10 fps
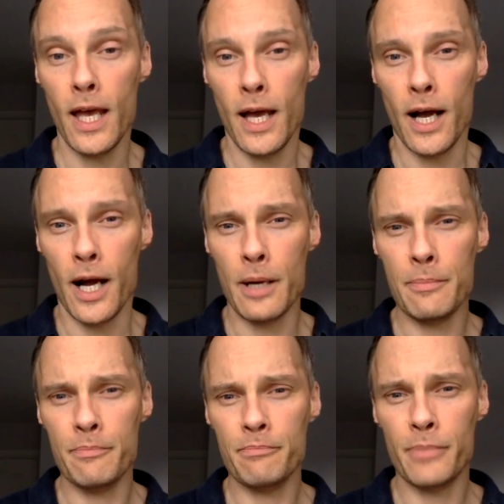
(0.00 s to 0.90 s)

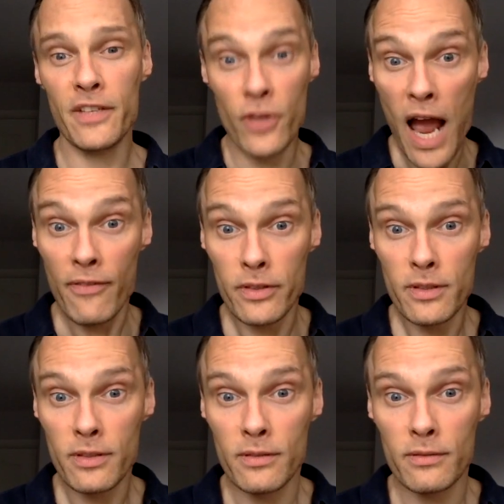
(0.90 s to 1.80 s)
But if you haven't,
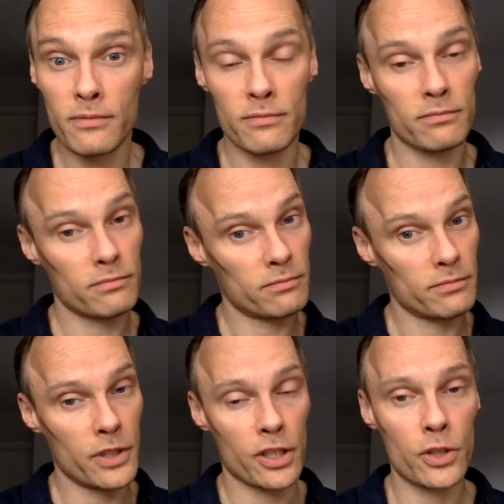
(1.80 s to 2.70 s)

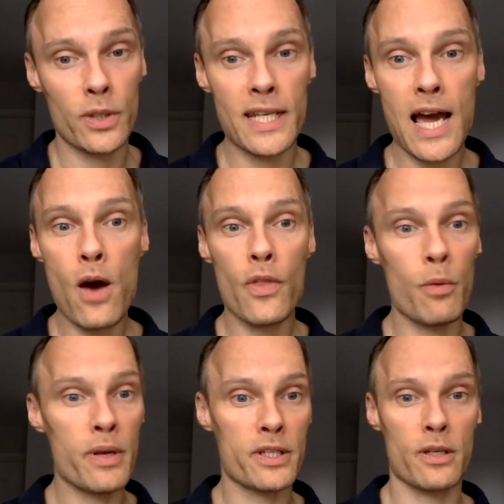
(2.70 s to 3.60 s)
you can do it now. There'll
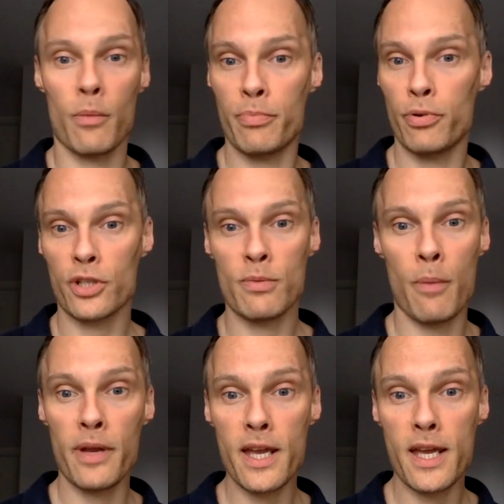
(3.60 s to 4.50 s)
be I'll put some up
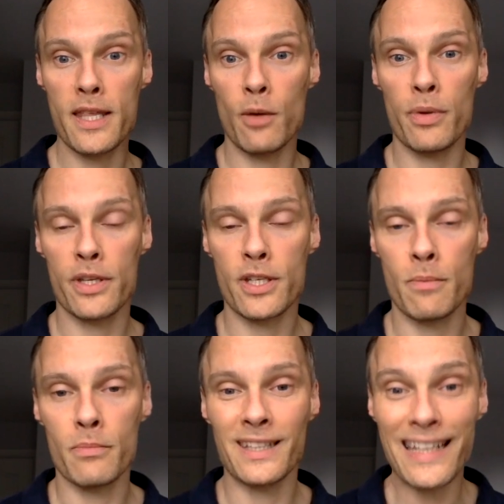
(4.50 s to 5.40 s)
here. There'll be
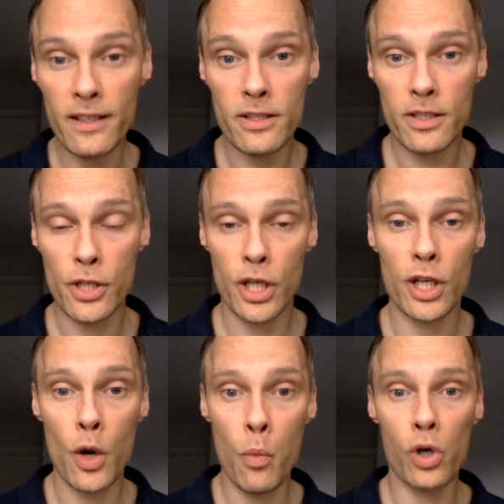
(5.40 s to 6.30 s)
some links so you can go
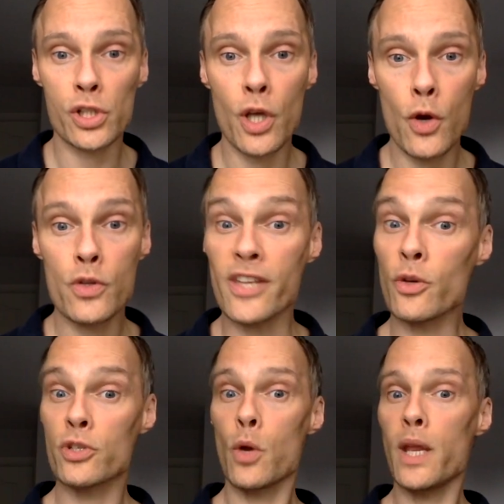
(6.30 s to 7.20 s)
and watch those. There's
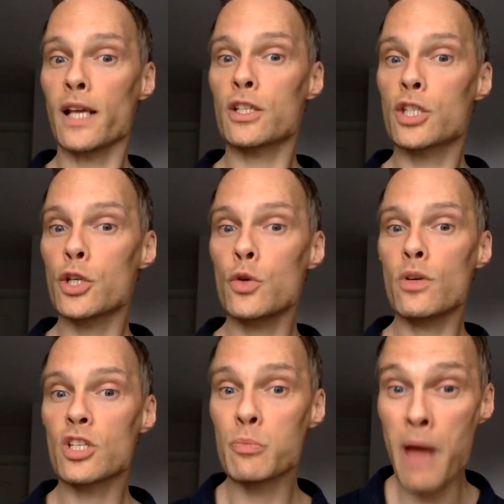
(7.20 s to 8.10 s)
also links to
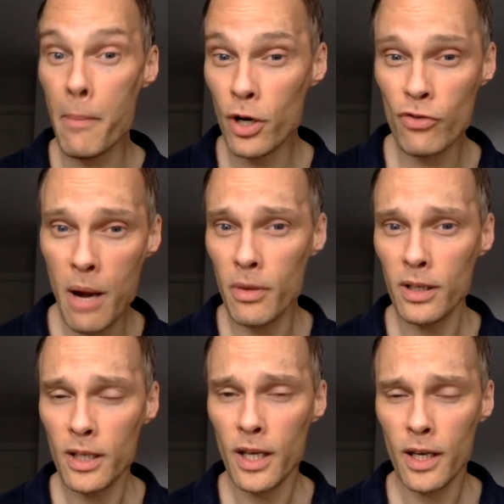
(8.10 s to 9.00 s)
Spammer Grammar,
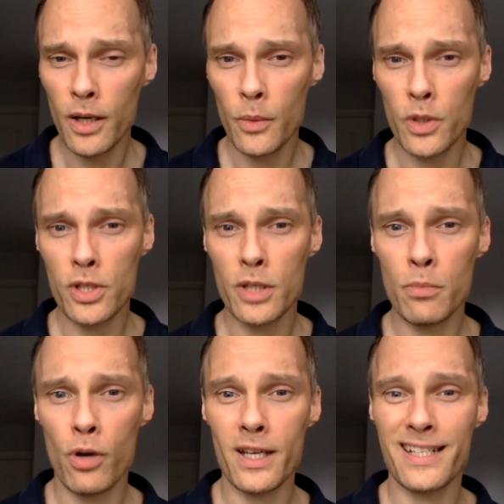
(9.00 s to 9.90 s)
which is
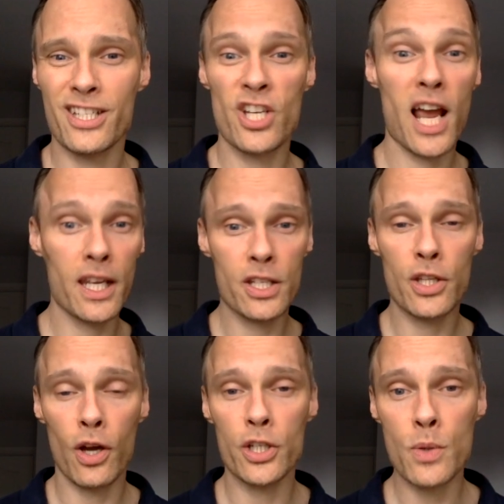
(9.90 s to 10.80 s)
my challenge that
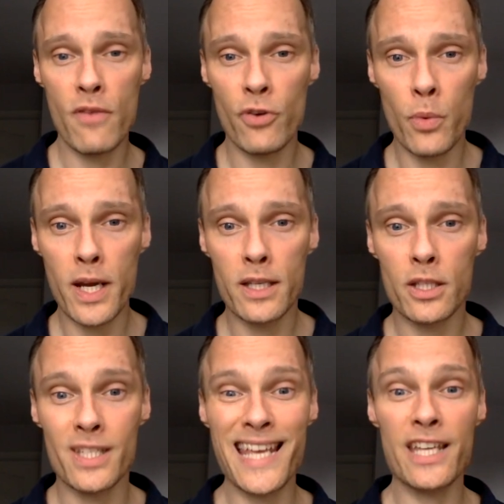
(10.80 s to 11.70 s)
I do every week to
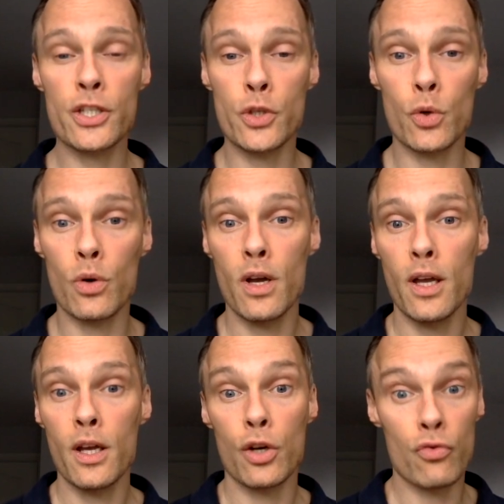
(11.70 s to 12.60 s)
test your
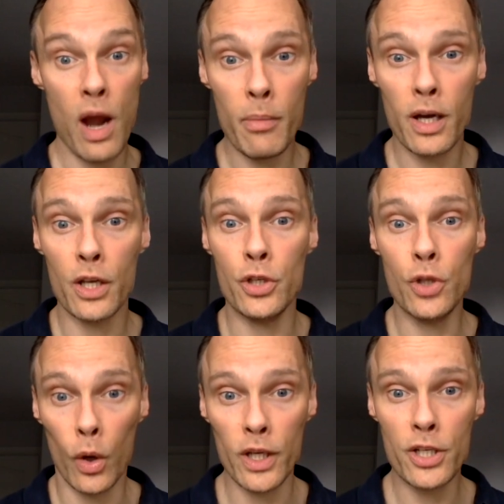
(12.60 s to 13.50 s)
grammar
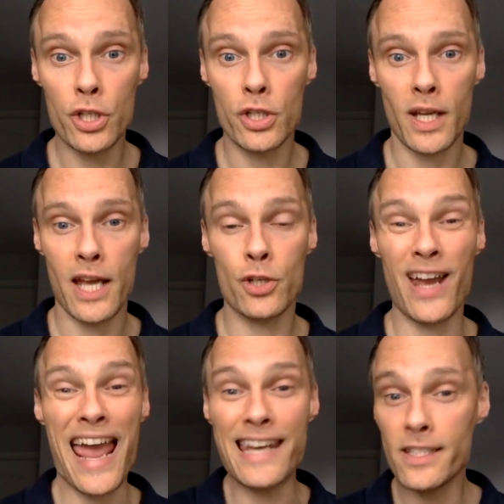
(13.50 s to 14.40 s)
knowledge and your
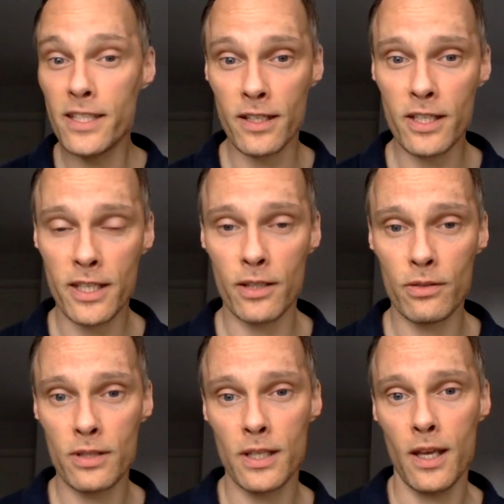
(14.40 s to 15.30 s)
editing skills.